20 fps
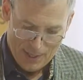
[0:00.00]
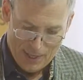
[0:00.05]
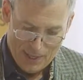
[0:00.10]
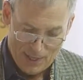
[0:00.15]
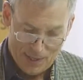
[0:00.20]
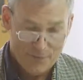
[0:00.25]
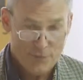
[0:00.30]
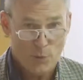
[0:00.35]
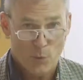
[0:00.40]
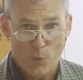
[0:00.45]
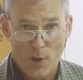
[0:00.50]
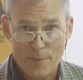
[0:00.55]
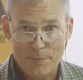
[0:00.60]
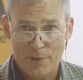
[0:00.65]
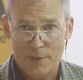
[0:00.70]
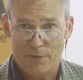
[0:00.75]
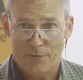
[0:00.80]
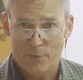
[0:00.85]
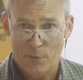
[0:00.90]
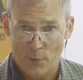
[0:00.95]
and if you're
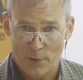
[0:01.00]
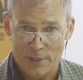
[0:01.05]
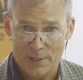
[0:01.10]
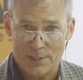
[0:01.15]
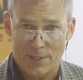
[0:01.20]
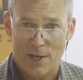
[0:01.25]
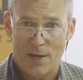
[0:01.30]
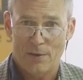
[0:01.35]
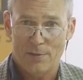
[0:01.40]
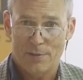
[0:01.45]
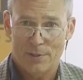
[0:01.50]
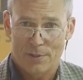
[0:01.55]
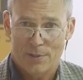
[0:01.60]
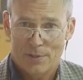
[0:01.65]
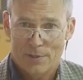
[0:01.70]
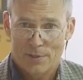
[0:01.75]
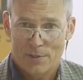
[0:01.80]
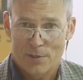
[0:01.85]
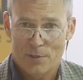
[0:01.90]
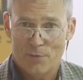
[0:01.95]
wiping a forest out,
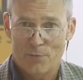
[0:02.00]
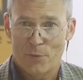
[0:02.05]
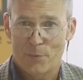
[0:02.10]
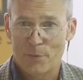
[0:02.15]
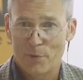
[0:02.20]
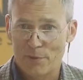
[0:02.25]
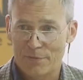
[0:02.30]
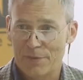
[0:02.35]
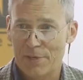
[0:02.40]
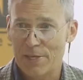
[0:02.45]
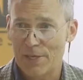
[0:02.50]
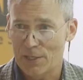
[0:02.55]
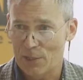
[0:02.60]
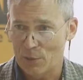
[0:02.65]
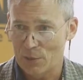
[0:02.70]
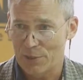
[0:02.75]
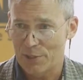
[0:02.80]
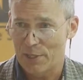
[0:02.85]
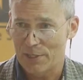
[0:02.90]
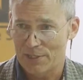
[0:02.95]
you've removed the
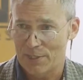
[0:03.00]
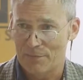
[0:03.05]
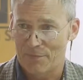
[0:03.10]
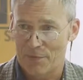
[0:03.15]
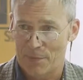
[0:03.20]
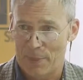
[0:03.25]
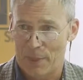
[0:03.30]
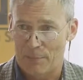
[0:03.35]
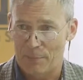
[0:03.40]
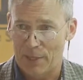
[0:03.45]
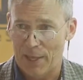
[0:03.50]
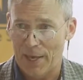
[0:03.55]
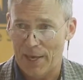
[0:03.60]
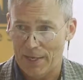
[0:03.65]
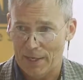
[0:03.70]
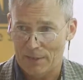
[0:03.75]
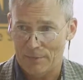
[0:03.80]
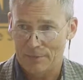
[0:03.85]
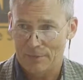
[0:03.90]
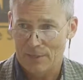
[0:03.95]
ecosystem from the
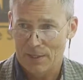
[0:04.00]
planet,